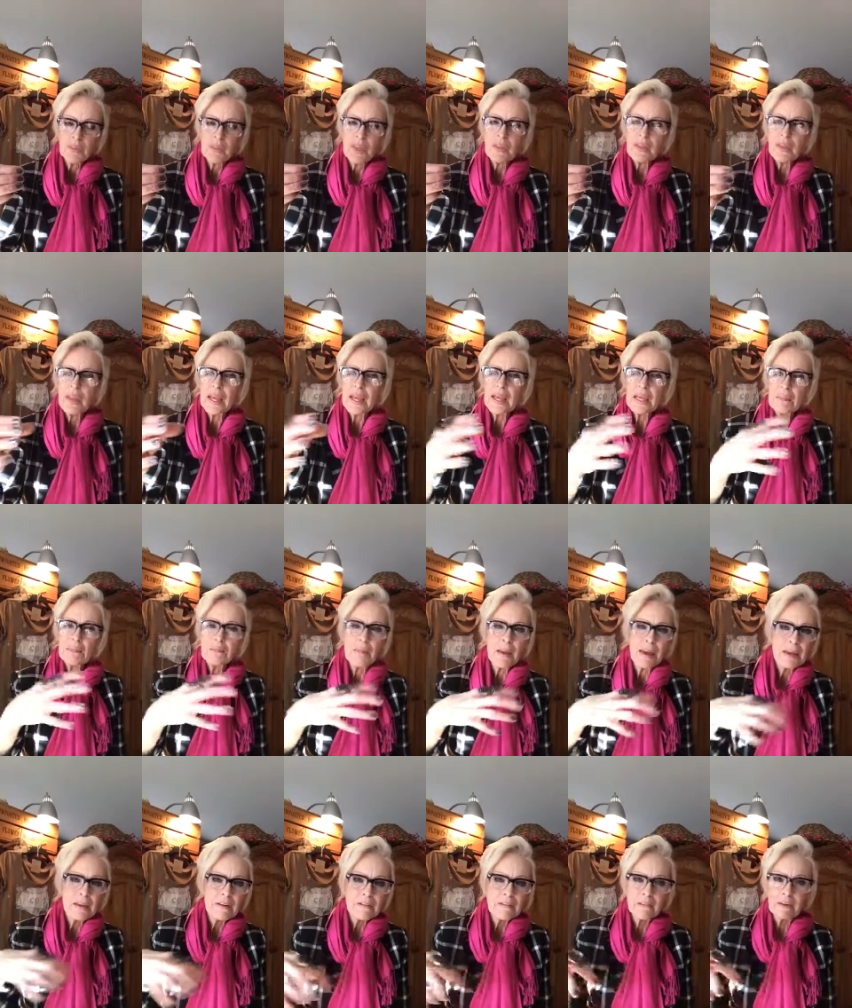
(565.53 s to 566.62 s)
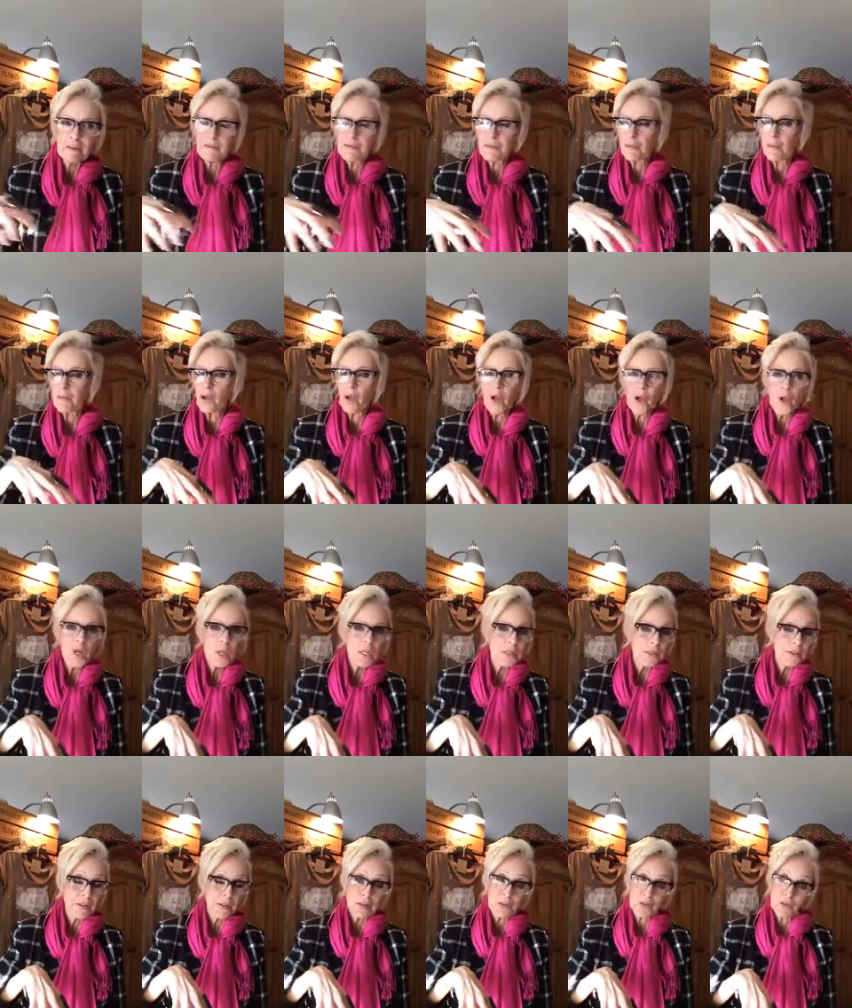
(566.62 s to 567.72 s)
that they can benefit from all
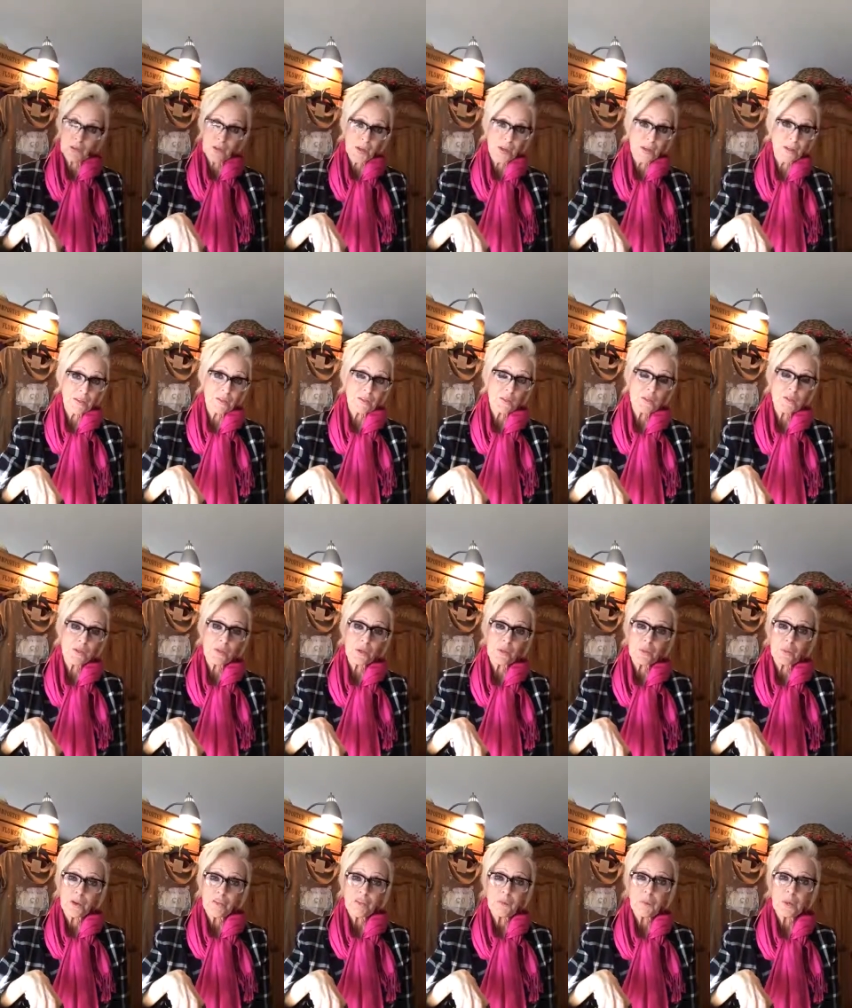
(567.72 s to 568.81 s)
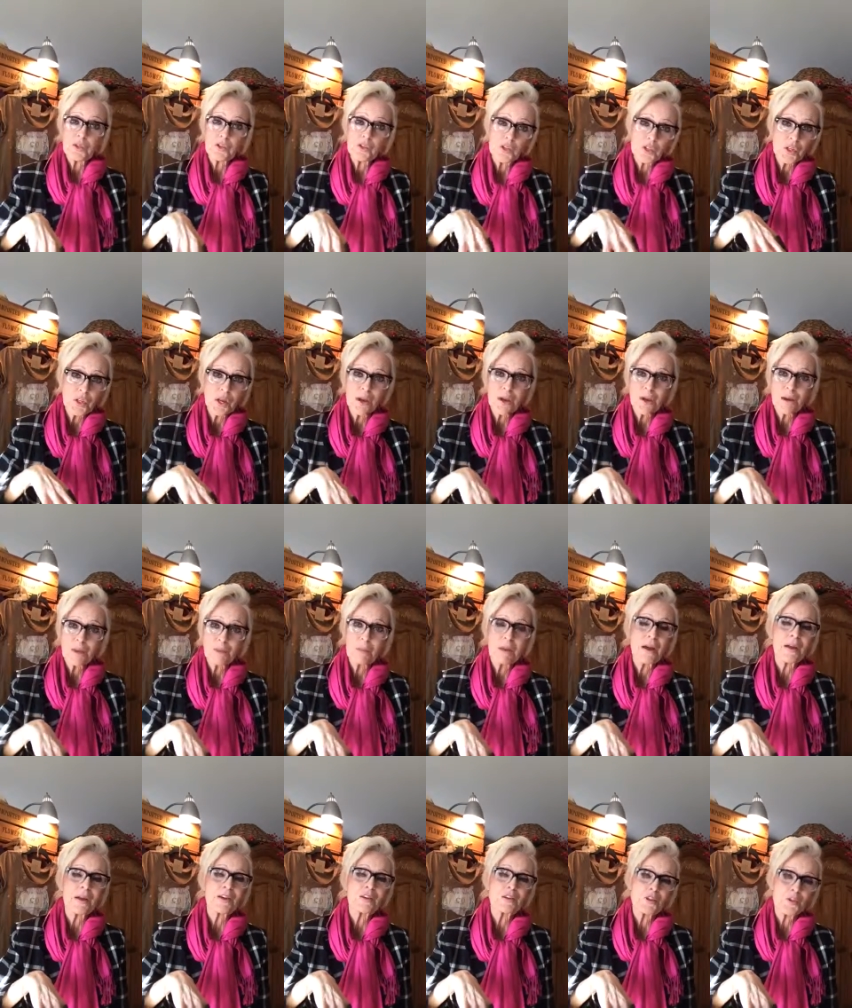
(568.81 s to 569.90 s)
of these things that we've been sharing
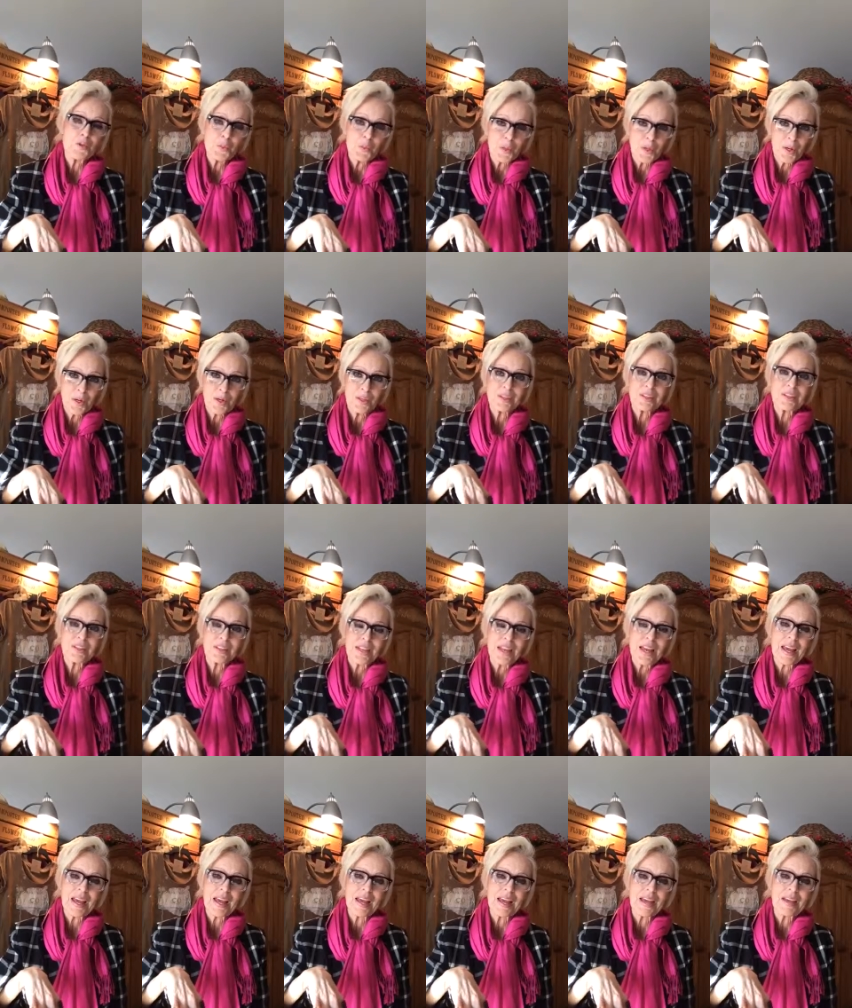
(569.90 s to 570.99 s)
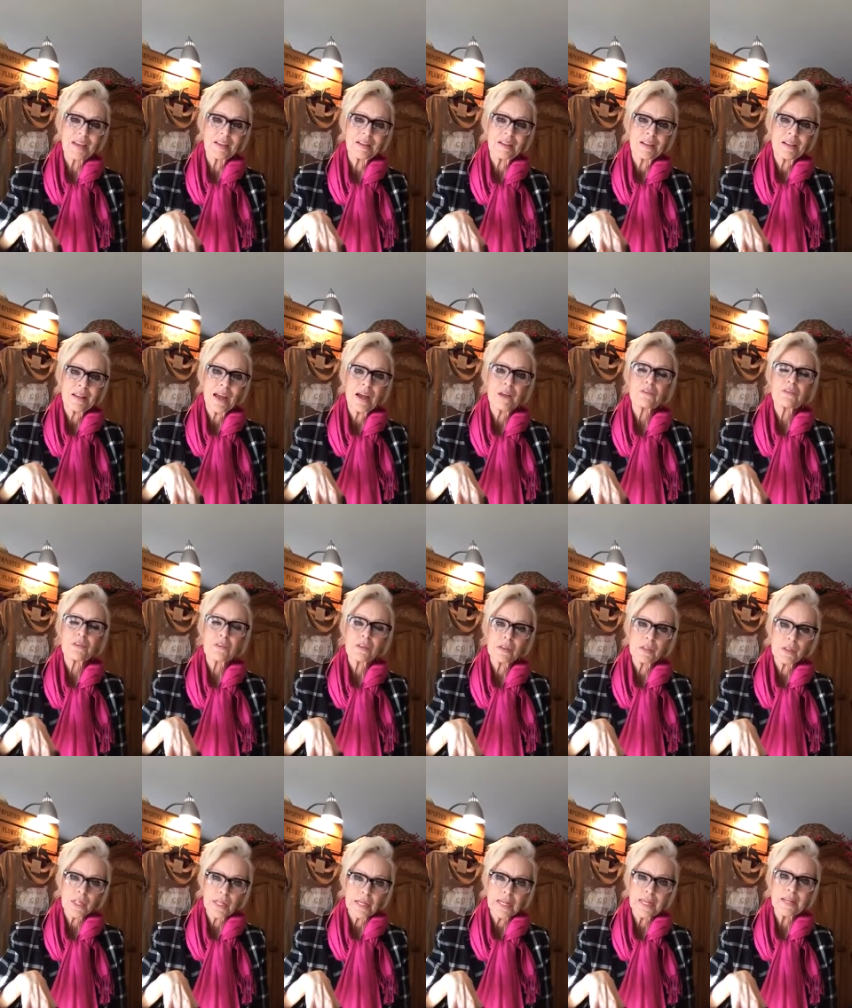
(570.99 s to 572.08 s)
by your Spirit today, after the
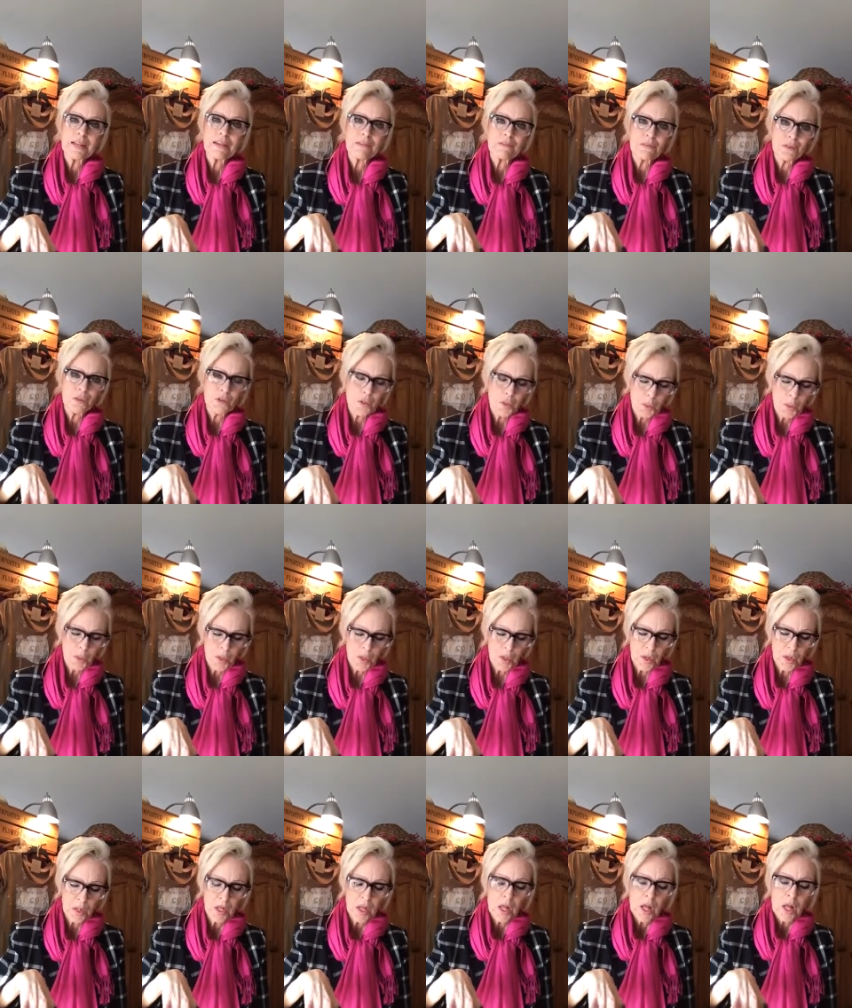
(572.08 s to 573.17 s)
leading of your Spirit.